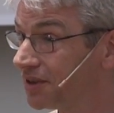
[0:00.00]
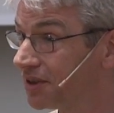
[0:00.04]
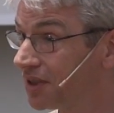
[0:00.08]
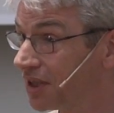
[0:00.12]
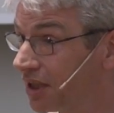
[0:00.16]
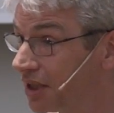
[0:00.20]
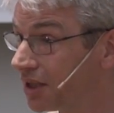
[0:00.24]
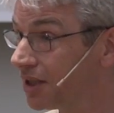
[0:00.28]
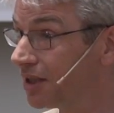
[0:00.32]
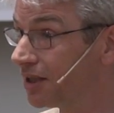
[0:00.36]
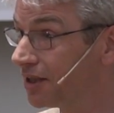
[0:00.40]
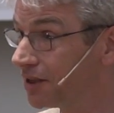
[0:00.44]

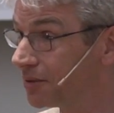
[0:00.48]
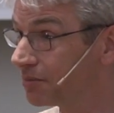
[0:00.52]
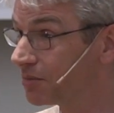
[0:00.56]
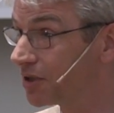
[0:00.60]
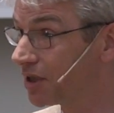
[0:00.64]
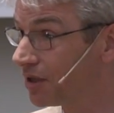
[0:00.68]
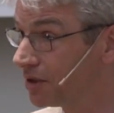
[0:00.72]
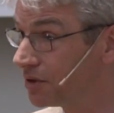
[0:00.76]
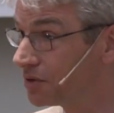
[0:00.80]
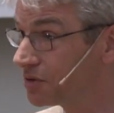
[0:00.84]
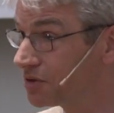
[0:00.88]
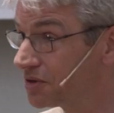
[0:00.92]
cuddle up
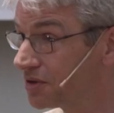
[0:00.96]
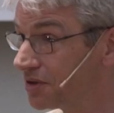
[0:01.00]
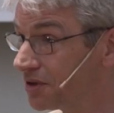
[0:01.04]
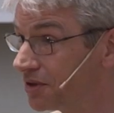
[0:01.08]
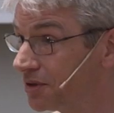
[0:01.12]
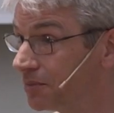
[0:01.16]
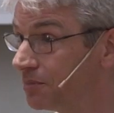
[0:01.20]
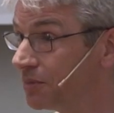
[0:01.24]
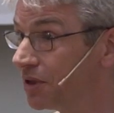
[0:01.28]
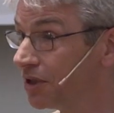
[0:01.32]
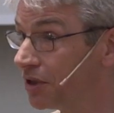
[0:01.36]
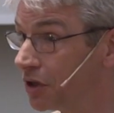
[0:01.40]
close to
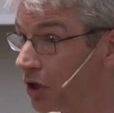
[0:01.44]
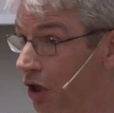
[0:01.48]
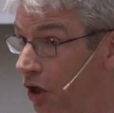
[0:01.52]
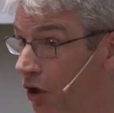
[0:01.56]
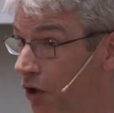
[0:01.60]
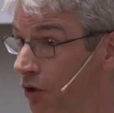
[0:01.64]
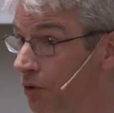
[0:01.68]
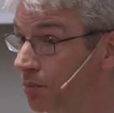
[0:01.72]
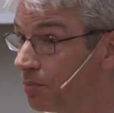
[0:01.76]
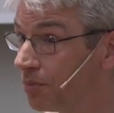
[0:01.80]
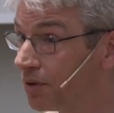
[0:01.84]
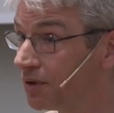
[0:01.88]
them and
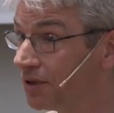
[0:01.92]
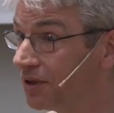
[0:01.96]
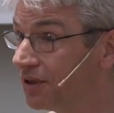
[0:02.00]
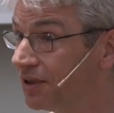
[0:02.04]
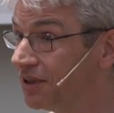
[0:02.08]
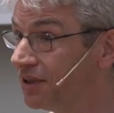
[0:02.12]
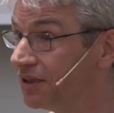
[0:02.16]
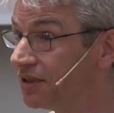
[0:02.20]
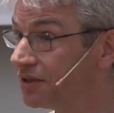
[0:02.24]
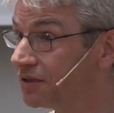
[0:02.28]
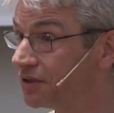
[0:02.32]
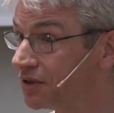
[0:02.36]
hope
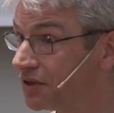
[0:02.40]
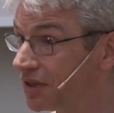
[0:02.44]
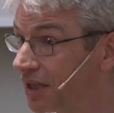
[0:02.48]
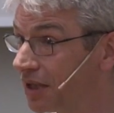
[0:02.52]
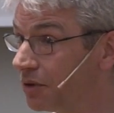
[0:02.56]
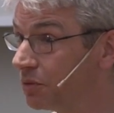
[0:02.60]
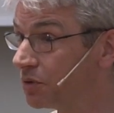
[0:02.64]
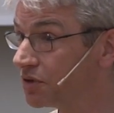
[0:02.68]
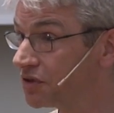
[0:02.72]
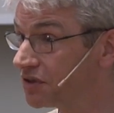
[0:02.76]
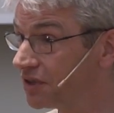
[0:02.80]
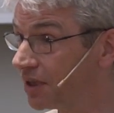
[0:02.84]
that they
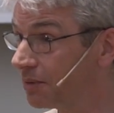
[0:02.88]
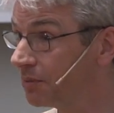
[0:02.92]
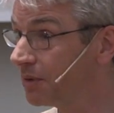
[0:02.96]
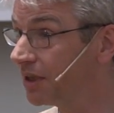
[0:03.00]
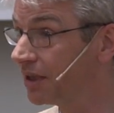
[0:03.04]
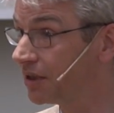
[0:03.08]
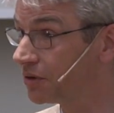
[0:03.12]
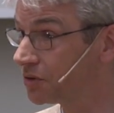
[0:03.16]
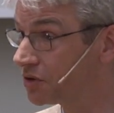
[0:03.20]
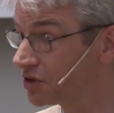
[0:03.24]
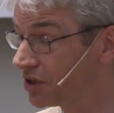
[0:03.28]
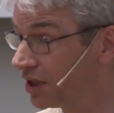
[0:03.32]
will
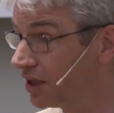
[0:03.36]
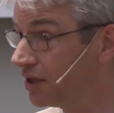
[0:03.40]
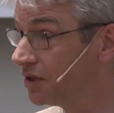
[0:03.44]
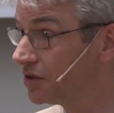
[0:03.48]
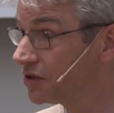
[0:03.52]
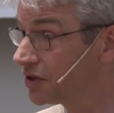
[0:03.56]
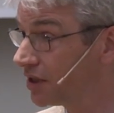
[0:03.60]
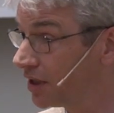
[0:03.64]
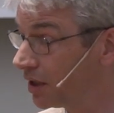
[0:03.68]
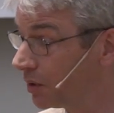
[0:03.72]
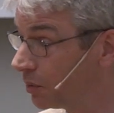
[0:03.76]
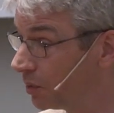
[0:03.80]
somehow
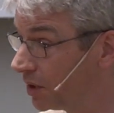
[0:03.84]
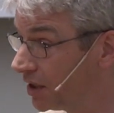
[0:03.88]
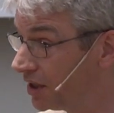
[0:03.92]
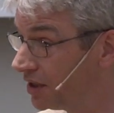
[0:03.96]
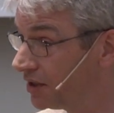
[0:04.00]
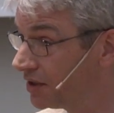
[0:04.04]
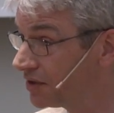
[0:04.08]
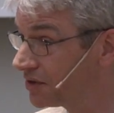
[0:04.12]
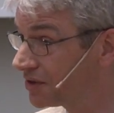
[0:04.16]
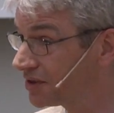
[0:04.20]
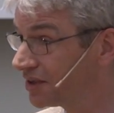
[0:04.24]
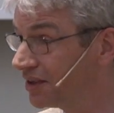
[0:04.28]
change their
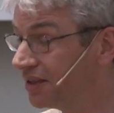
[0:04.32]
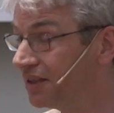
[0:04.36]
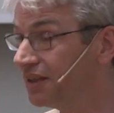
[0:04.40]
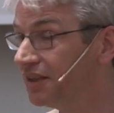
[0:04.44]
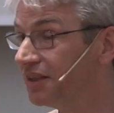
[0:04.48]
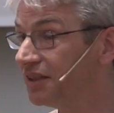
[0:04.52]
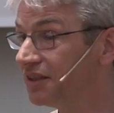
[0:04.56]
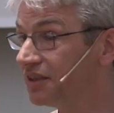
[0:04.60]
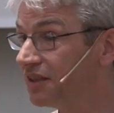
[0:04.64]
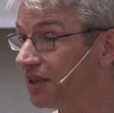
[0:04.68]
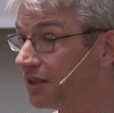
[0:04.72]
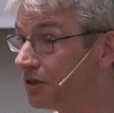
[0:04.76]
ways.
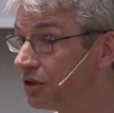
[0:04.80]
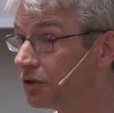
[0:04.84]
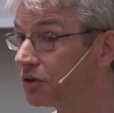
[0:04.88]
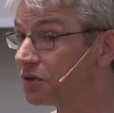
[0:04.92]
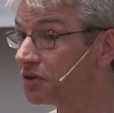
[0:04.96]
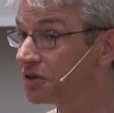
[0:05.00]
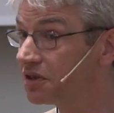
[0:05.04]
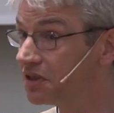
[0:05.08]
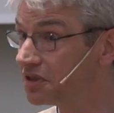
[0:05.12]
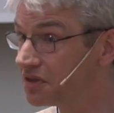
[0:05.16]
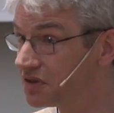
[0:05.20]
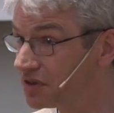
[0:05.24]
They're
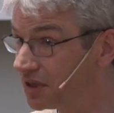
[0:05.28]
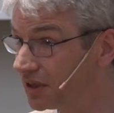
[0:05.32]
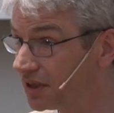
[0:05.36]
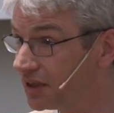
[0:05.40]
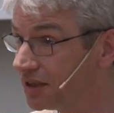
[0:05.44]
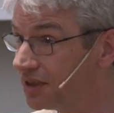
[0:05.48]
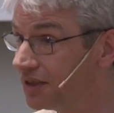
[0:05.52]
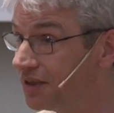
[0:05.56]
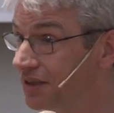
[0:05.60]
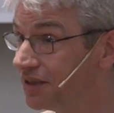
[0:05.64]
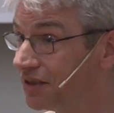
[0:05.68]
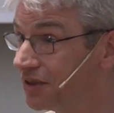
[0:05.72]
not
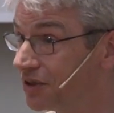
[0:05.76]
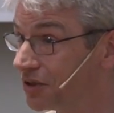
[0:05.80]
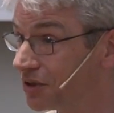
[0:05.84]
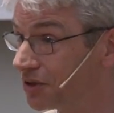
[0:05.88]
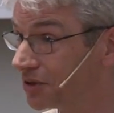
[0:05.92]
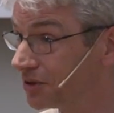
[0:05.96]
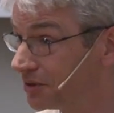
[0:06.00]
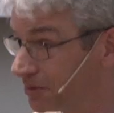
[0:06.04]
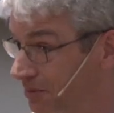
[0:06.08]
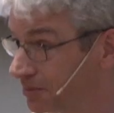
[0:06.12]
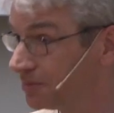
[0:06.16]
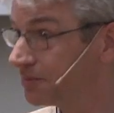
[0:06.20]
designed
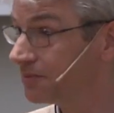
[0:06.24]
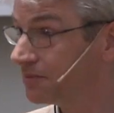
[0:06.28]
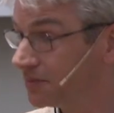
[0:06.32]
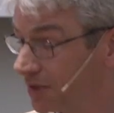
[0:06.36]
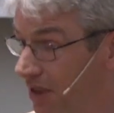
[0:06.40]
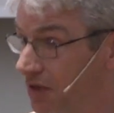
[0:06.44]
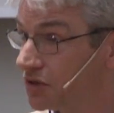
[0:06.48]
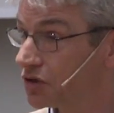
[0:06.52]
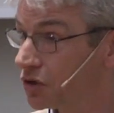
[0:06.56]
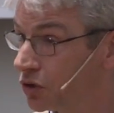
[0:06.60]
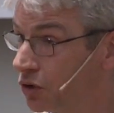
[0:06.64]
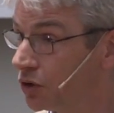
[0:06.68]

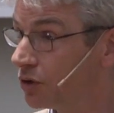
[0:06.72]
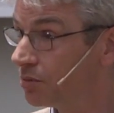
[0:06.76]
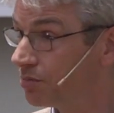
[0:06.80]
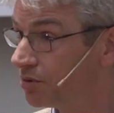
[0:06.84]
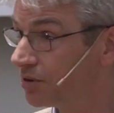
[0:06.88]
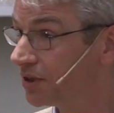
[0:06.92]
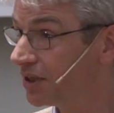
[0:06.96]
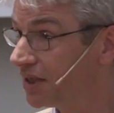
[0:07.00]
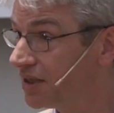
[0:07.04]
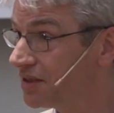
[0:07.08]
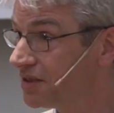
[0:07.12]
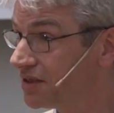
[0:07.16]
as
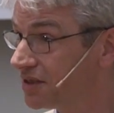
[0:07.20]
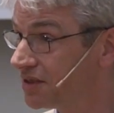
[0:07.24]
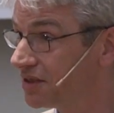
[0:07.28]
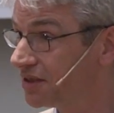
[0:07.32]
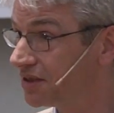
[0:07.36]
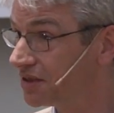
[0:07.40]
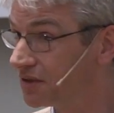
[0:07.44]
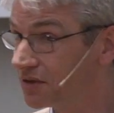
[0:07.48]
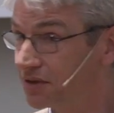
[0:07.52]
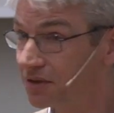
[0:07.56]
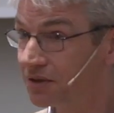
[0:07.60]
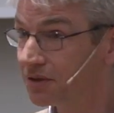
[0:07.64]
corporate
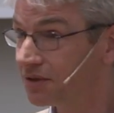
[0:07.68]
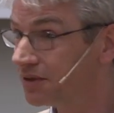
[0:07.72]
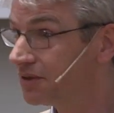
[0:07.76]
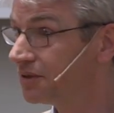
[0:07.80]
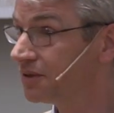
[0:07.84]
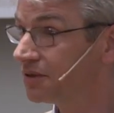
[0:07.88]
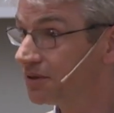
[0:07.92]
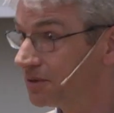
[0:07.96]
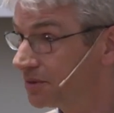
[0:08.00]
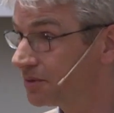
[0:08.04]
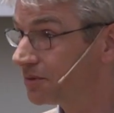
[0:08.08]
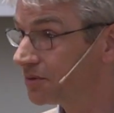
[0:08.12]
entities
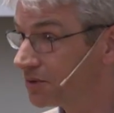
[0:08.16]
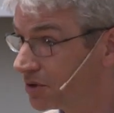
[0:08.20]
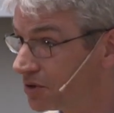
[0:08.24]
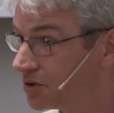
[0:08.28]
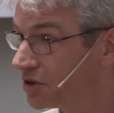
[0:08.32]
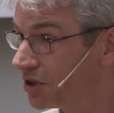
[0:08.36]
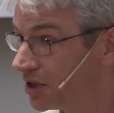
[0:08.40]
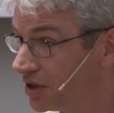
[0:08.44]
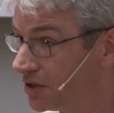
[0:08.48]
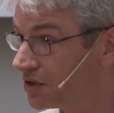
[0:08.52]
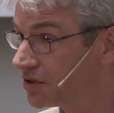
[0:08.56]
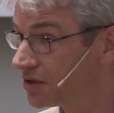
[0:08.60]
to
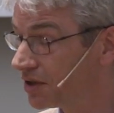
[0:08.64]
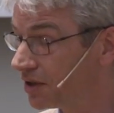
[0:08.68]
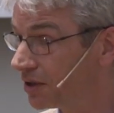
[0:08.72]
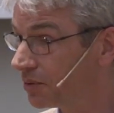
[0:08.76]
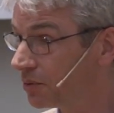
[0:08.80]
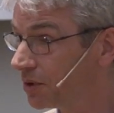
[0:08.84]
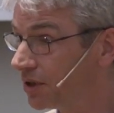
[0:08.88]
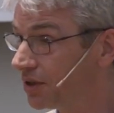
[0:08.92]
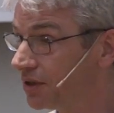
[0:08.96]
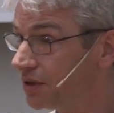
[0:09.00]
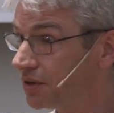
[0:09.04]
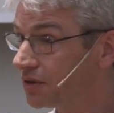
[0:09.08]
change their
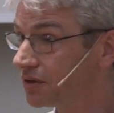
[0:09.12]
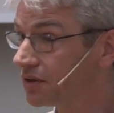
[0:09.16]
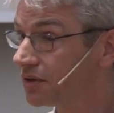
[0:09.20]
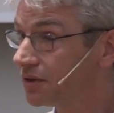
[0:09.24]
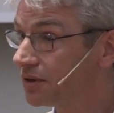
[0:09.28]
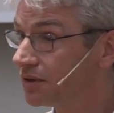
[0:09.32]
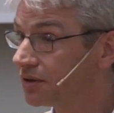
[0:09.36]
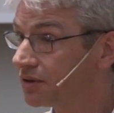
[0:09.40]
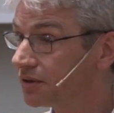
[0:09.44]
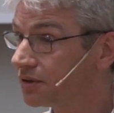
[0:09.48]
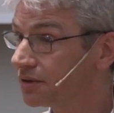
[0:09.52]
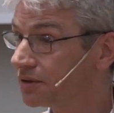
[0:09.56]
ways.
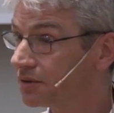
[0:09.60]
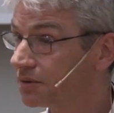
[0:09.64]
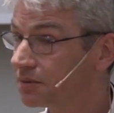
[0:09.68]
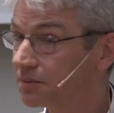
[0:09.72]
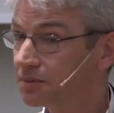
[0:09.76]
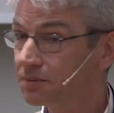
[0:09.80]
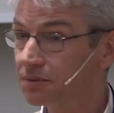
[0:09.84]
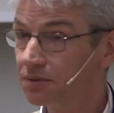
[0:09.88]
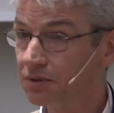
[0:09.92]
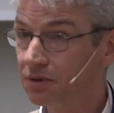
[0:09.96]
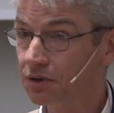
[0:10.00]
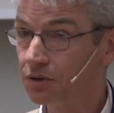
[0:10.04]

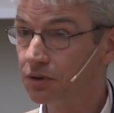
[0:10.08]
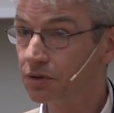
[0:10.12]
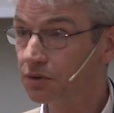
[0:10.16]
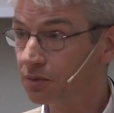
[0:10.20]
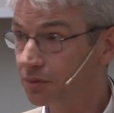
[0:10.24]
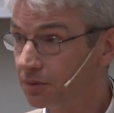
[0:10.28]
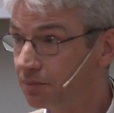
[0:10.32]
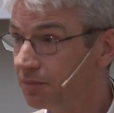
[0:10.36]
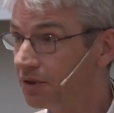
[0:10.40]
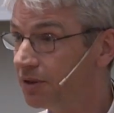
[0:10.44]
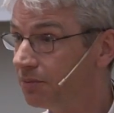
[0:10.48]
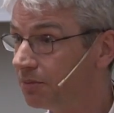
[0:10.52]
Those
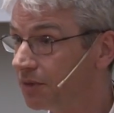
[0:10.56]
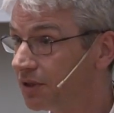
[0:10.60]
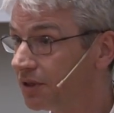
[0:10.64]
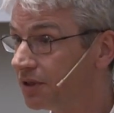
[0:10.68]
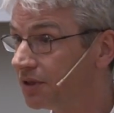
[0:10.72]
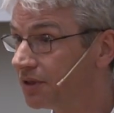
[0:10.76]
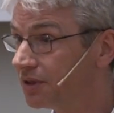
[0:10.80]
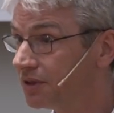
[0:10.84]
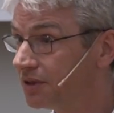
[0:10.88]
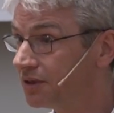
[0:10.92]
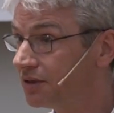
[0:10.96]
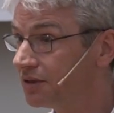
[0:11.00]
would be my
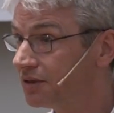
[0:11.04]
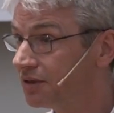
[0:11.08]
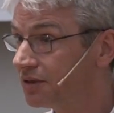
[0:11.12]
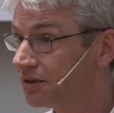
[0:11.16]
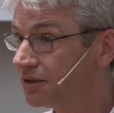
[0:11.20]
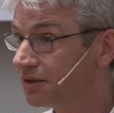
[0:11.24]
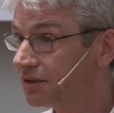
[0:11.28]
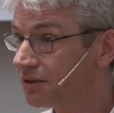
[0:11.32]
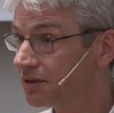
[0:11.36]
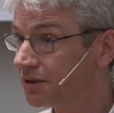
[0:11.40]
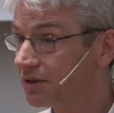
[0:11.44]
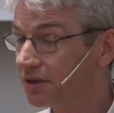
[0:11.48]

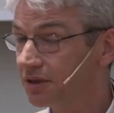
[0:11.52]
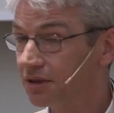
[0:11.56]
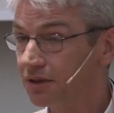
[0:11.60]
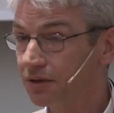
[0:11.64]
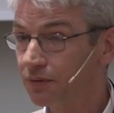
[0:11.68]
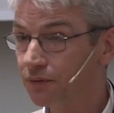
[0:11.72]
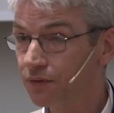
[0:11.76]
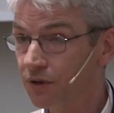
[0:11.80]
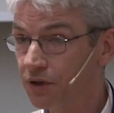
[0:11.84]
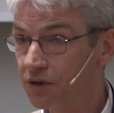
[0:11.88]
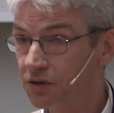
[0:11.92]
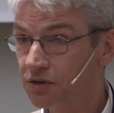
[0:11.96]

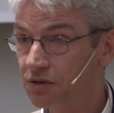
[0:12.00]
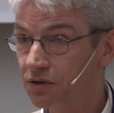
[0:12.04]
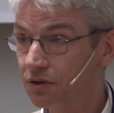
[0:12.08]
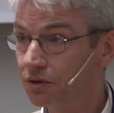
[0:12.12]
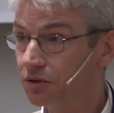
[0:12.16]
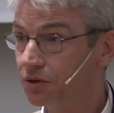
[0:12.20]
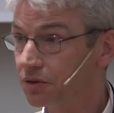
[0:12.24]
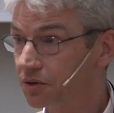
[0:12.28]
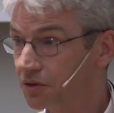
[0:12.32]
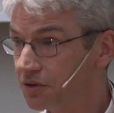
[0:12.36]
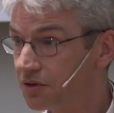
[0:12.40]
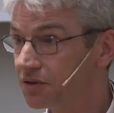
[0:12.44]
first
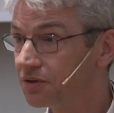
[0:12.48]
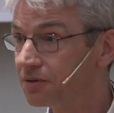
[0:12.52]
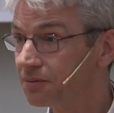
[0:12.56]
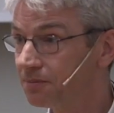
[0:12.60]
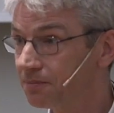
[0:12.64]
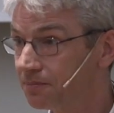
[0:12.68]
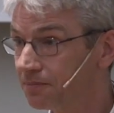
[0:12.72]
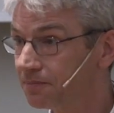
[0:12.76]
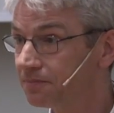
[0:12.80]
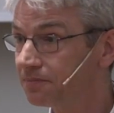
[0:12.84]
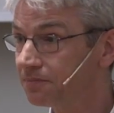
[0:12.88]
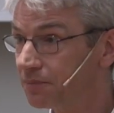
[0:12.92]
thoughts.
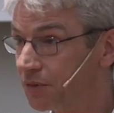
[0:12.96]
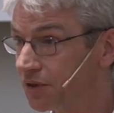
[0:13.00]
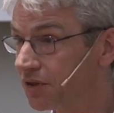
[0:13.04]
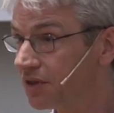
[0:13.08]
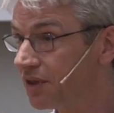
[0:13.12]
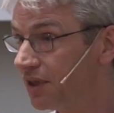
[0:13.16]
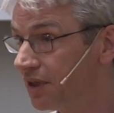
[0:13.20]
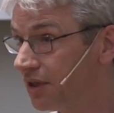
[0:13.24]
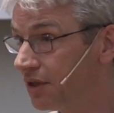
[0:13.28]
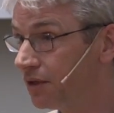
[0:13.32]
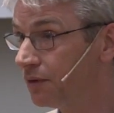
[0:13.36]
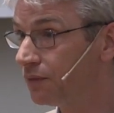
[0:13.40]
But
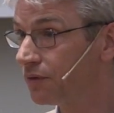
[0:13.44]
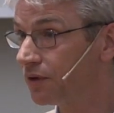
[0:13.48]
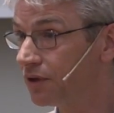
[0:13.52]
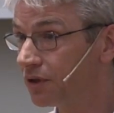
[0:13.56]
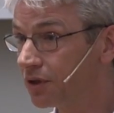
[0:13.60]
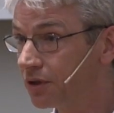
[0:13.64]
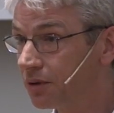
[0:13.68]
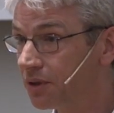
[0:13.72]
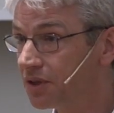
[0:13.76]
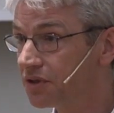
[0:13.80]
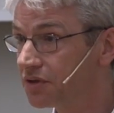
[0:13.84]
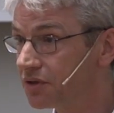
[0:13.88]
thank you for the
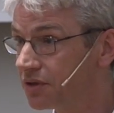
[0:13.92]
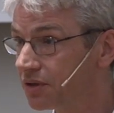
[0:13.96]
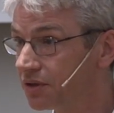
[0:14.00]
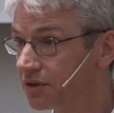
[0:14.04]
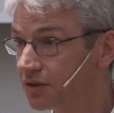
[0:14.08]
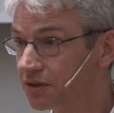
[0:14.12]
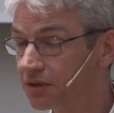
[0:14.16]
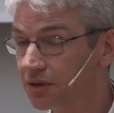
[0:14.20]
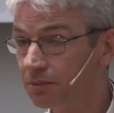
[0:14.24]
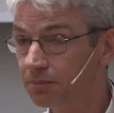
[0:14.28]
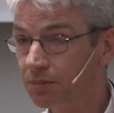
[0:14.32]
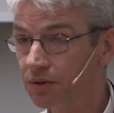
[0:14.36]

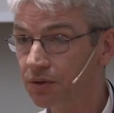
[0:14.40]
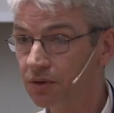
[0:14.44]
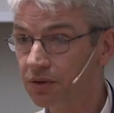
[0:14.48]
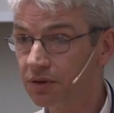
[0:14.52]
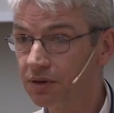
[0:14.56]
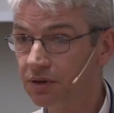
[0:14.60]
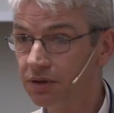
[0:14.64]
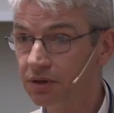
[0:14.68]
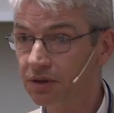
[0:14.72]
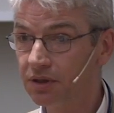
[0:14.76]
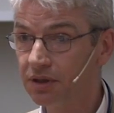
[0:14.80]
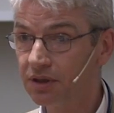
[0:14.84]
questions, they're both
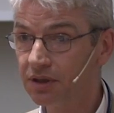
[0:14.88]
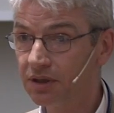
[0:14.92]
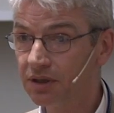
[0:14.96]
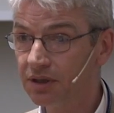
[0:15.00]
good.